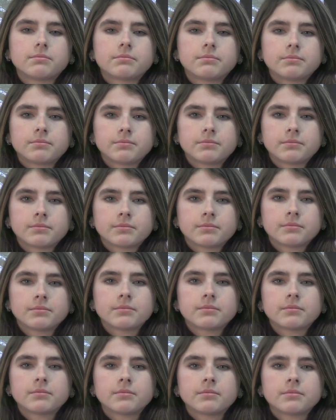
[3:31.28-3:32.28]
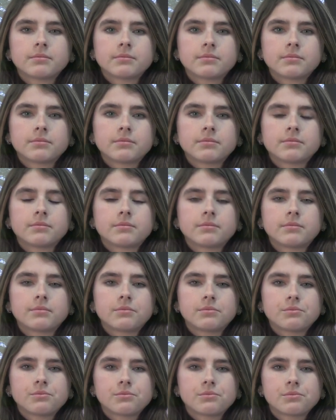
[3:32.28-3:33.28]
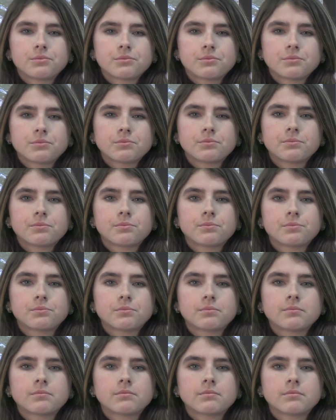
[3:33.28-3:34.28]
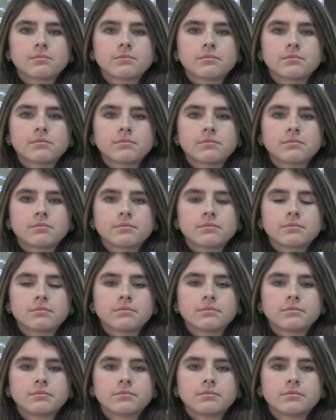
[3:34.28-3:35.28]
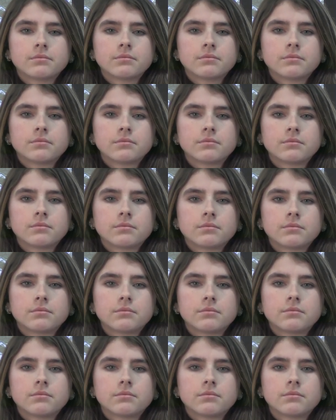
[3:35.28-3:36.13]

The person shown says nothing.